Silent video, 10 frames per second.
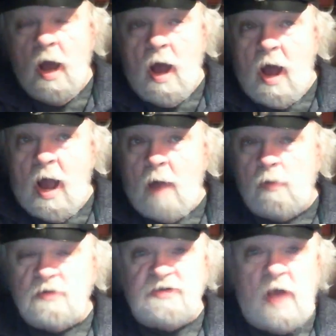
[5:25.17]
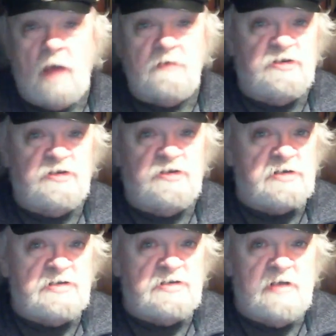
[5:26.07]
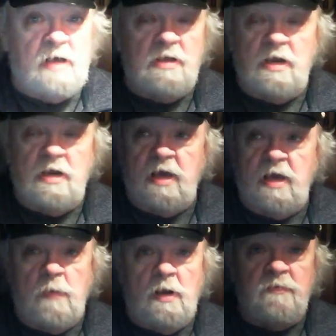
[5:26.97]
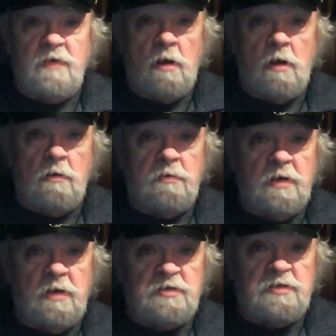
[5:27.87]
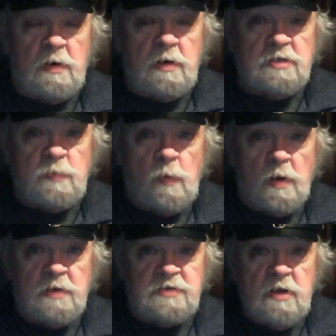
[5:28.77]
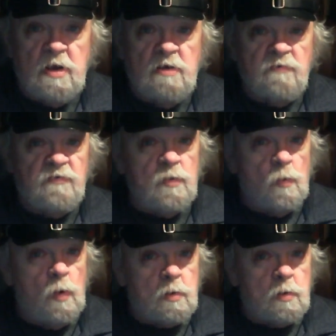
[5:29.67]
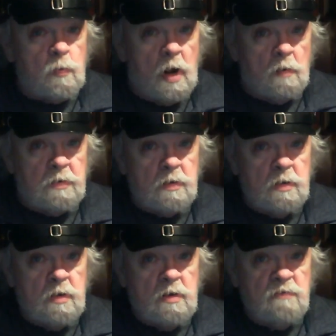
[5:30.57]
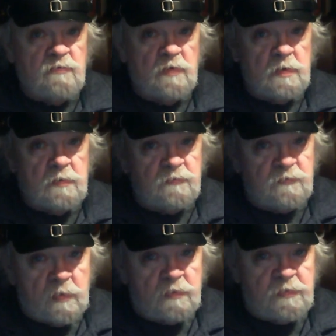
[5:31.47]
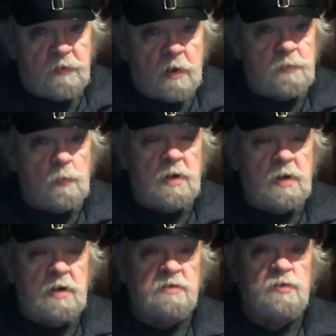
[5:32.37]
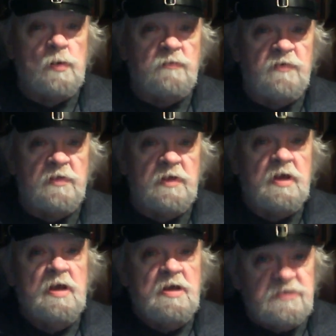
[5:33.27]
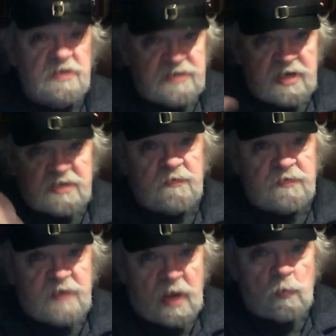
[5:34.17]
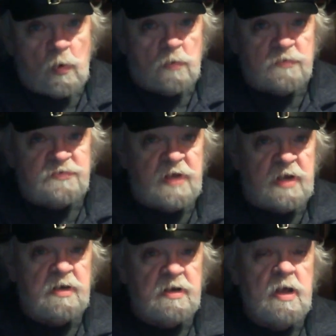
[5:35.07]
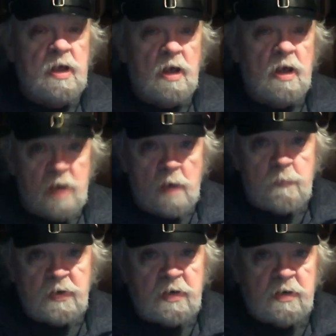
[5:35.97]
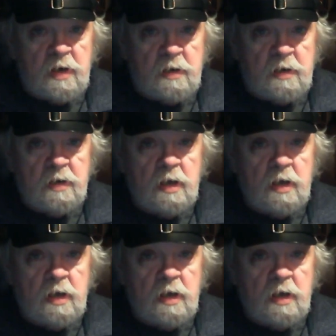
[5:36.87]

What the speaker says: I was just as likely to give them 1,100 experience points for the workaround, for the thought that went into it, for the successful die rolls that accompanied it.